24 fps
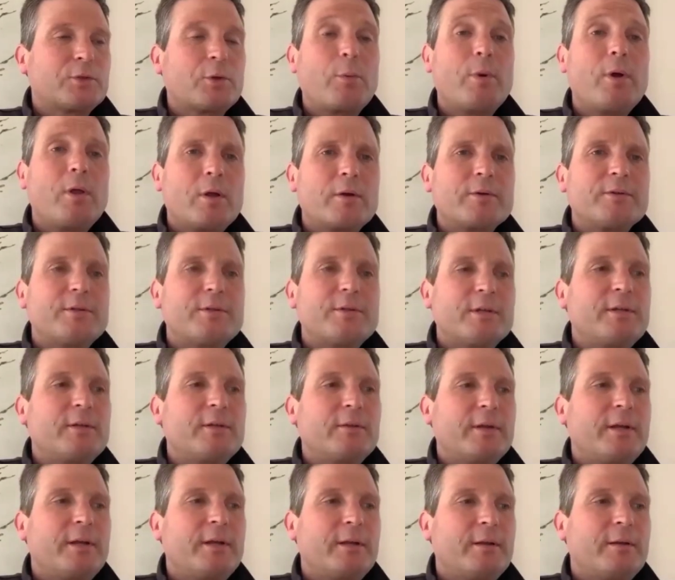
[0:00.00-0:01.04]
well
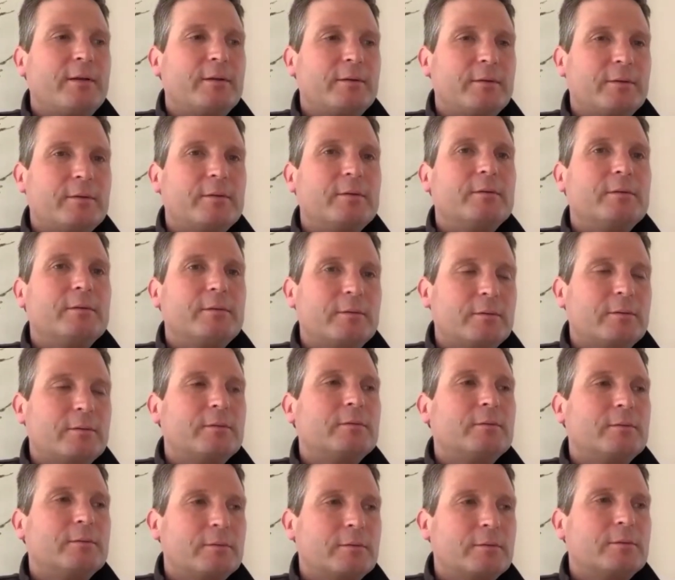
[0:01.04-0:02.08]
articulated coverage.
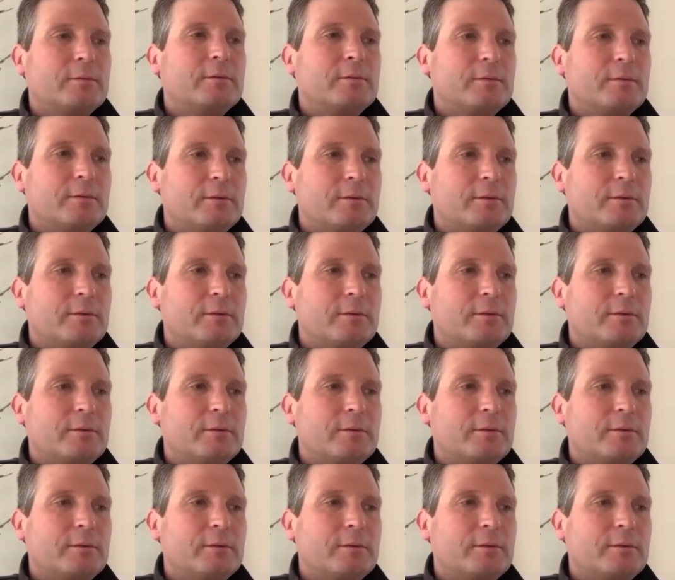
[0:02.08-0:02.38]
Yeah.